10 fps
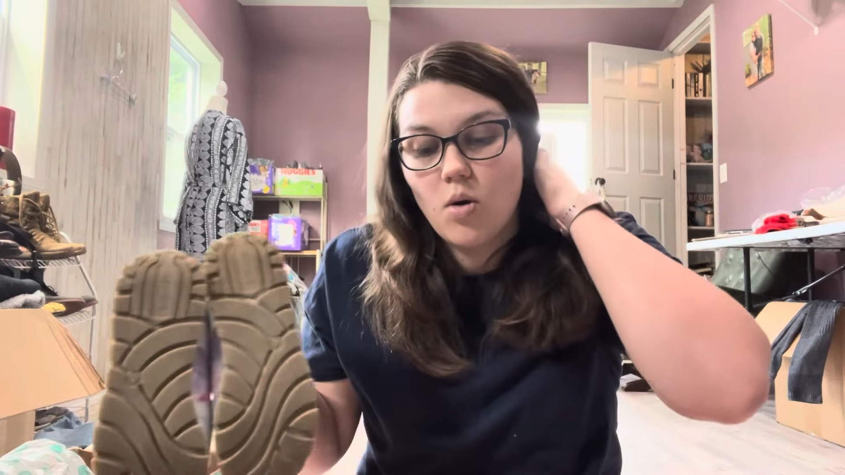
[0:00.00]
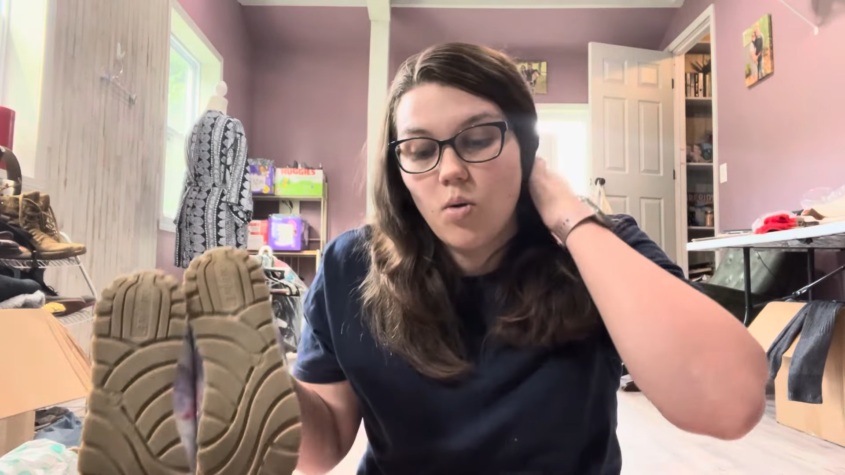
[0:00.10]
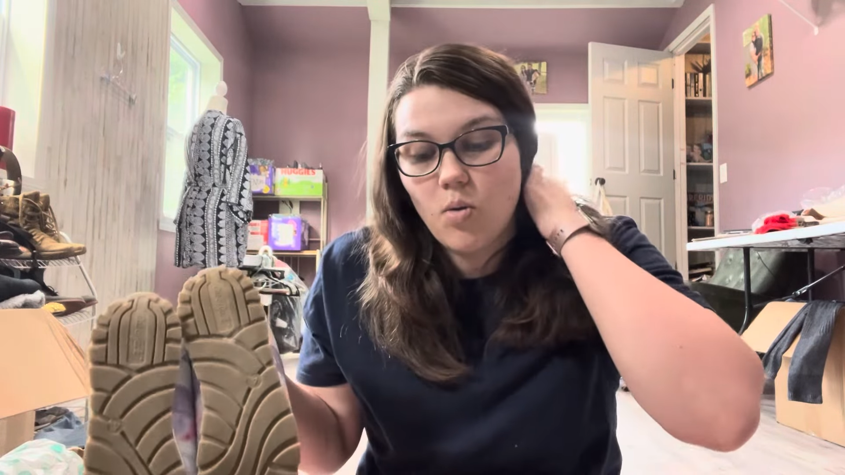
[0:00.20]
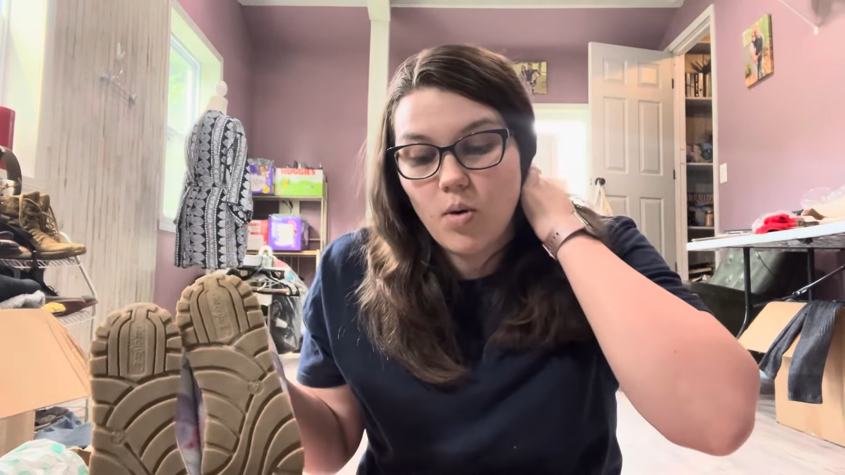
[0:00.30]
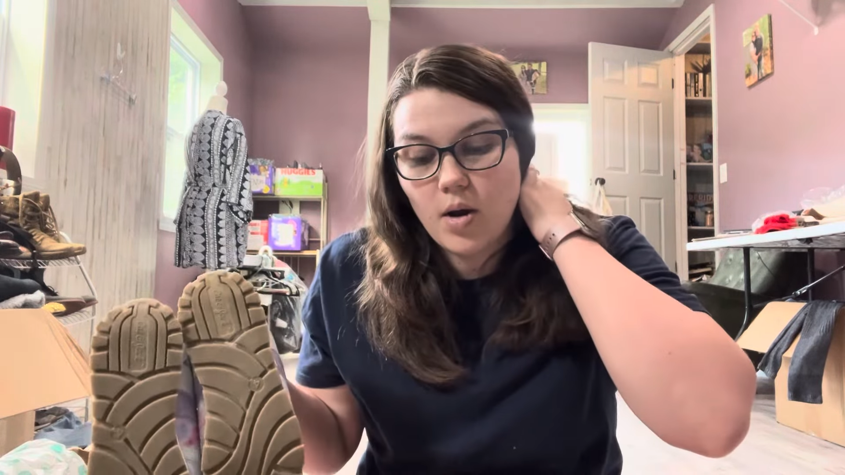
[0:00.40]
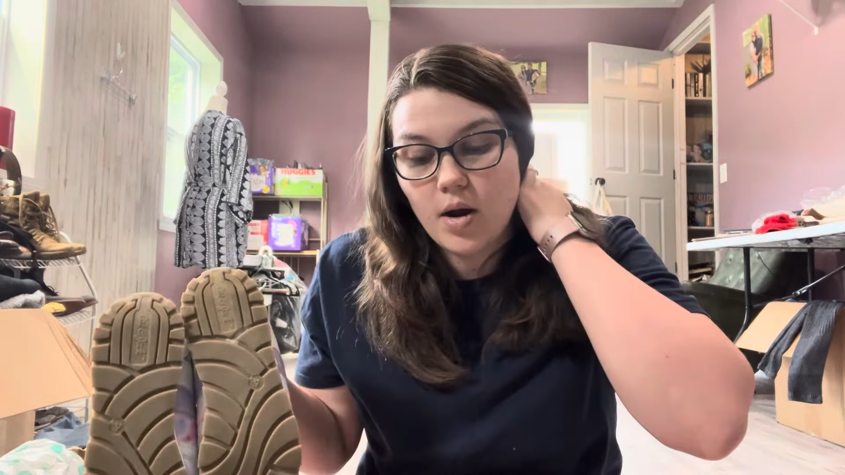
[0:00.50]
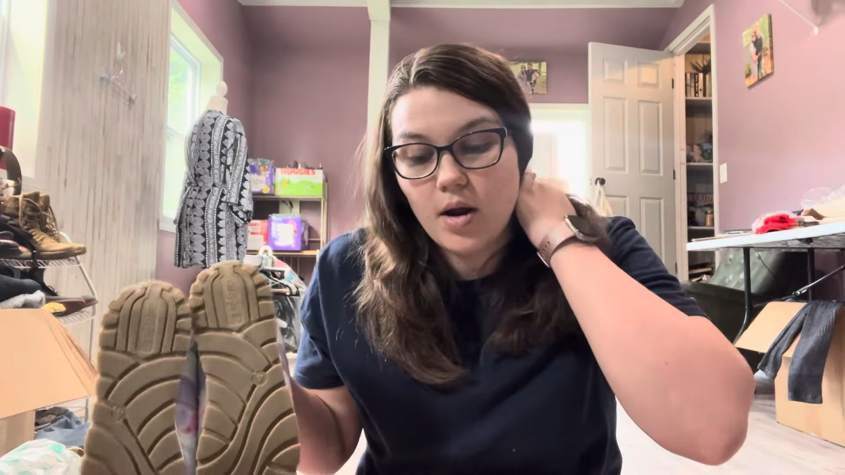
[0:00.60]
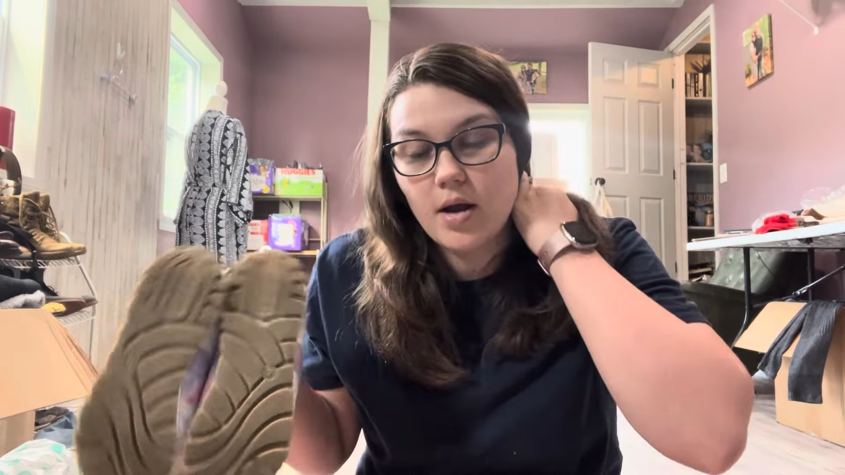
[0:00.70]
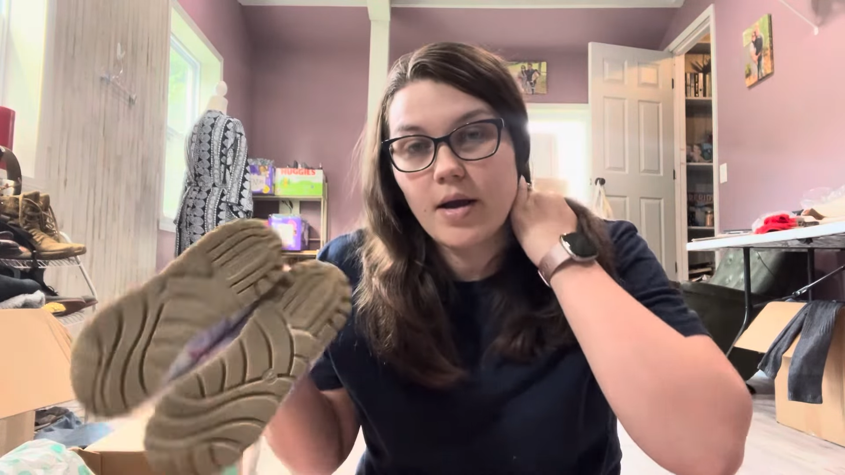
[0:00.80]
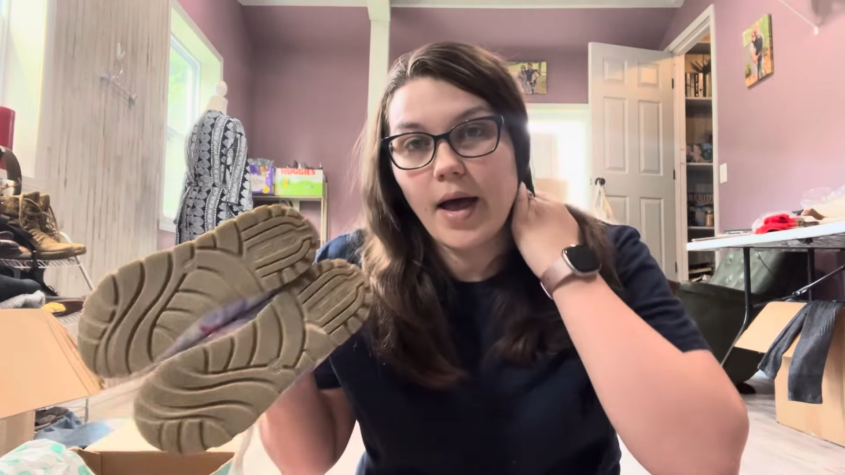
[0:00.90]

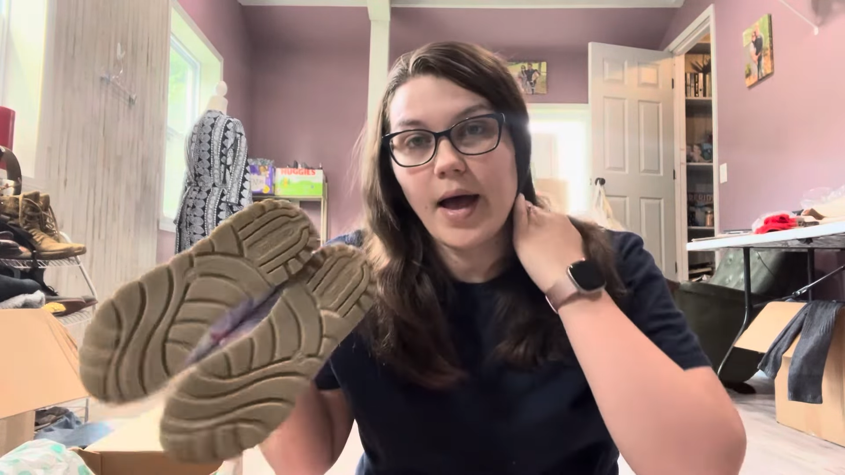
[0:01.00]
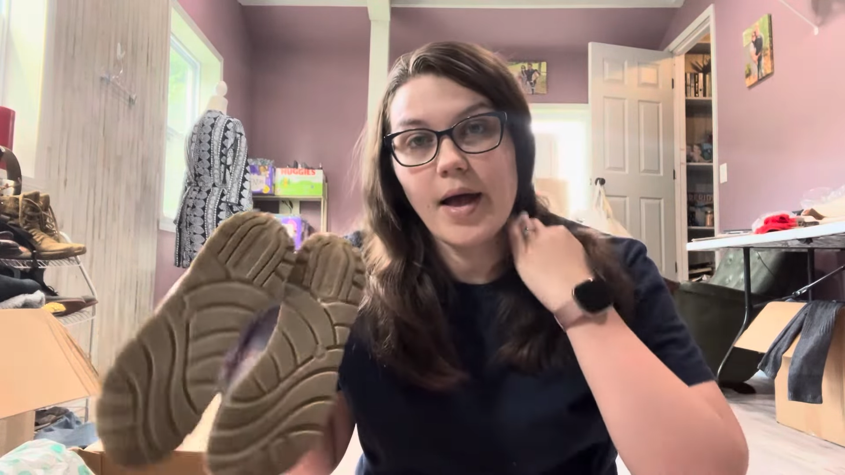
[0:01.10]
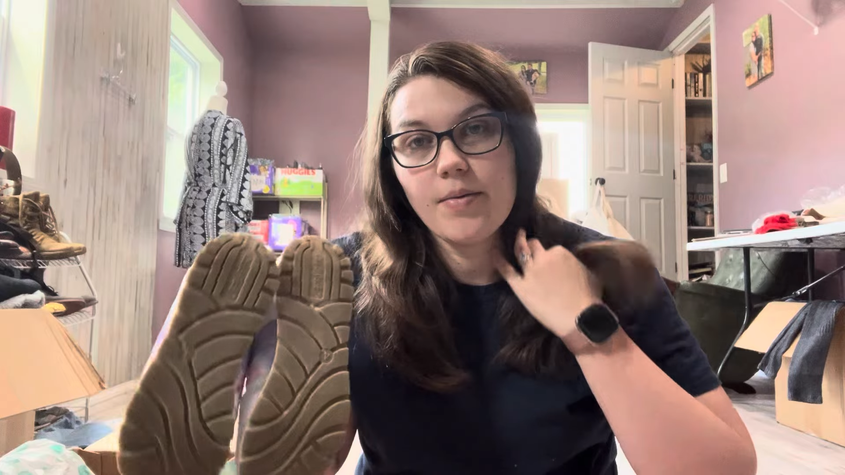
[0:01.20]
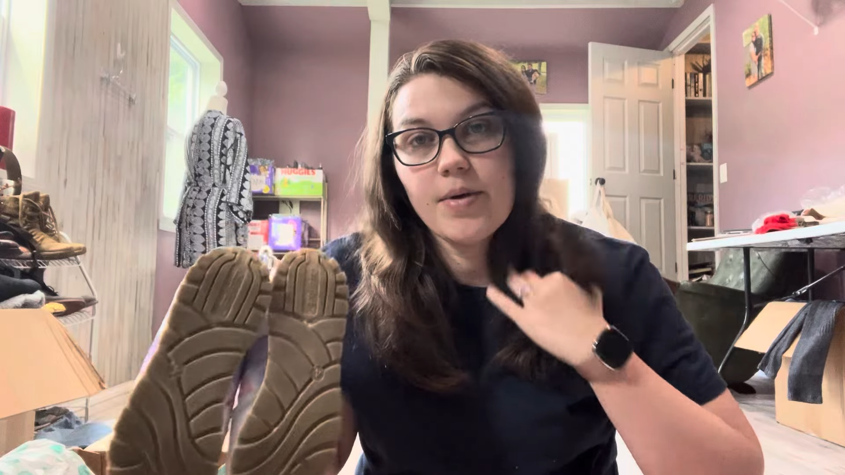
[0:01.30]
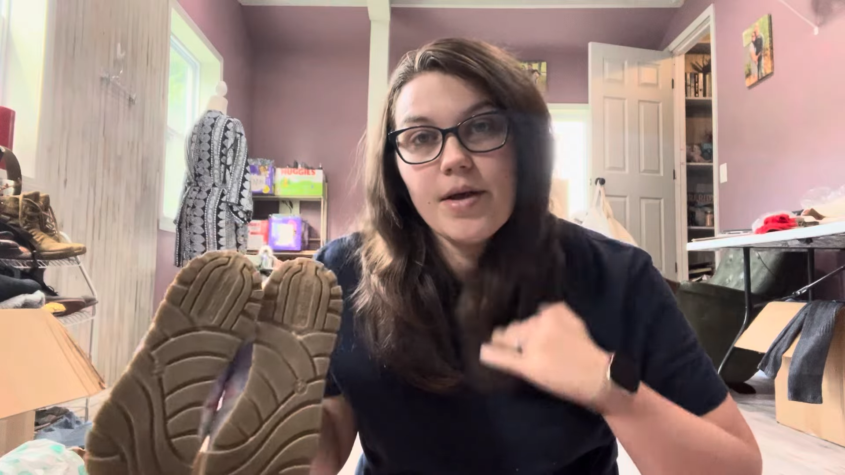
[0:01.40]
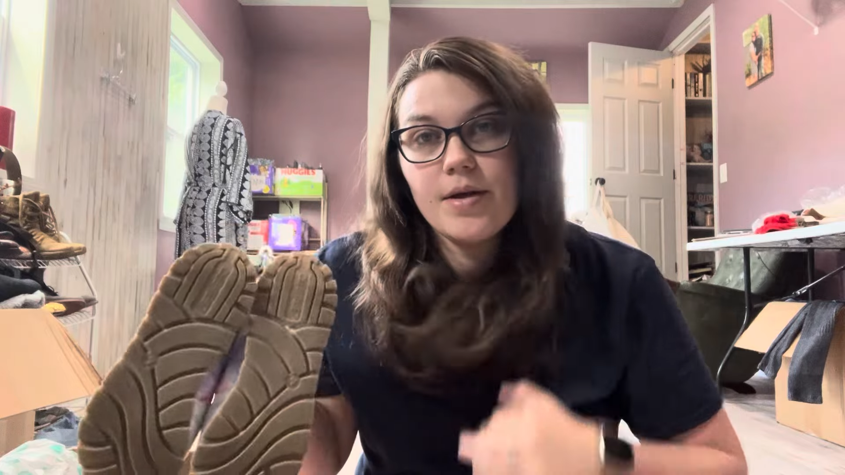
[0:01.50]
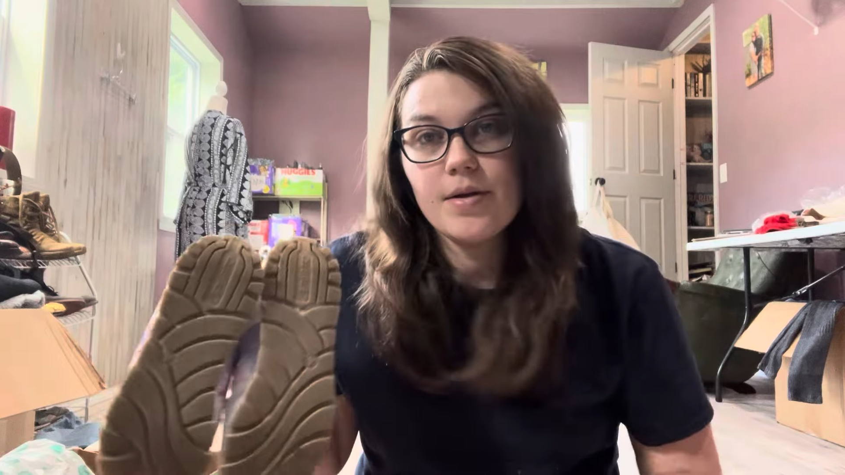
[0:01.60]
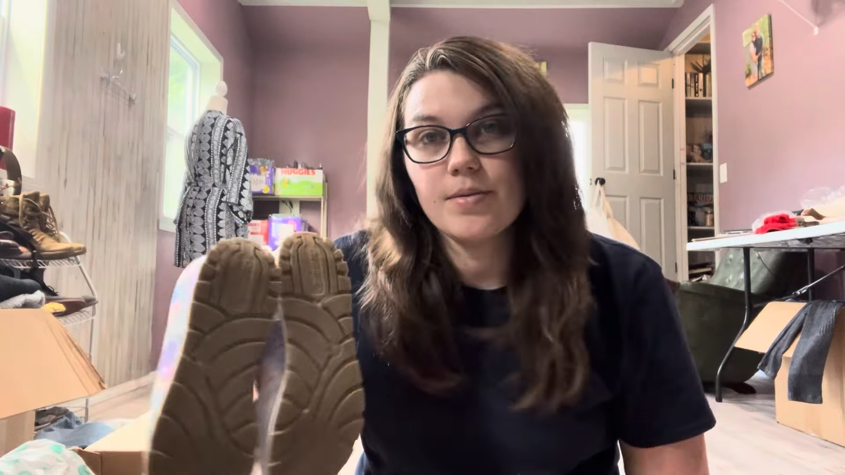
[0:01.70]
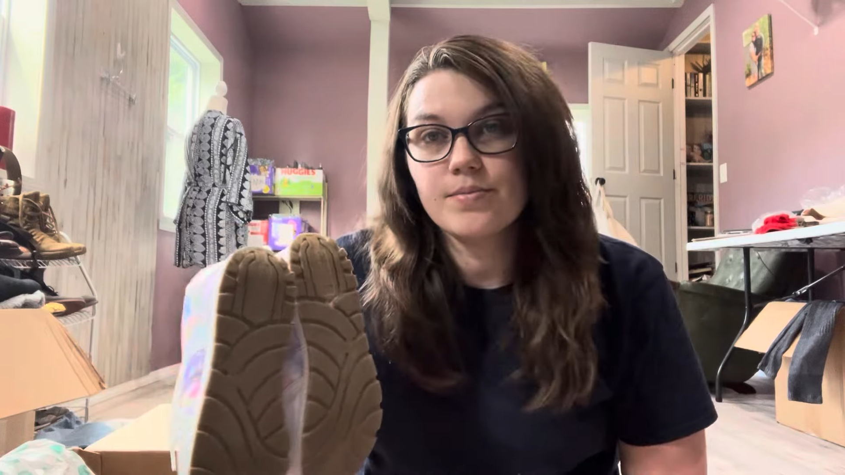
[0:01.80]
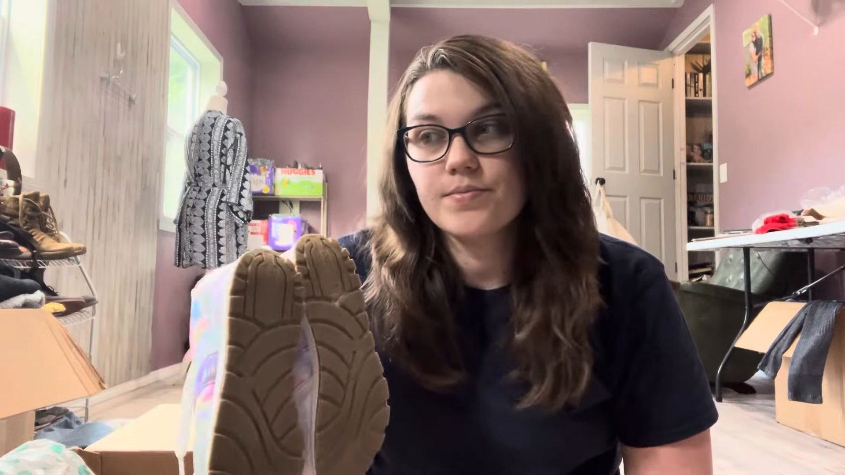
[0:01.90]
Or I
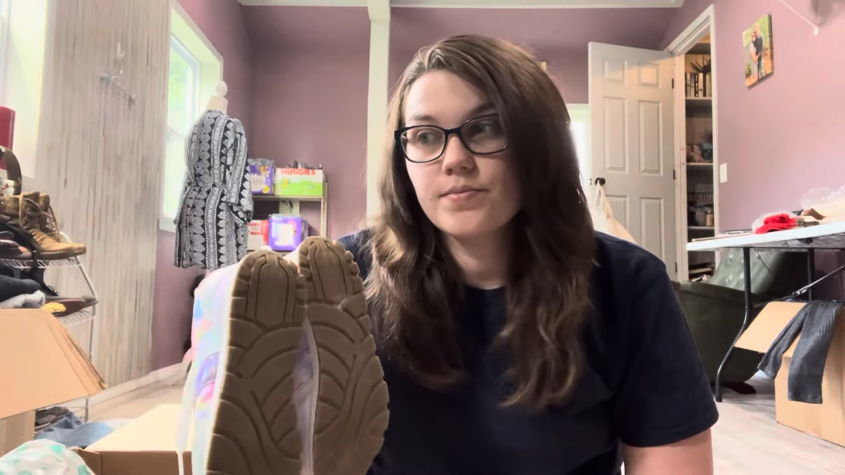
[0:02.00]
will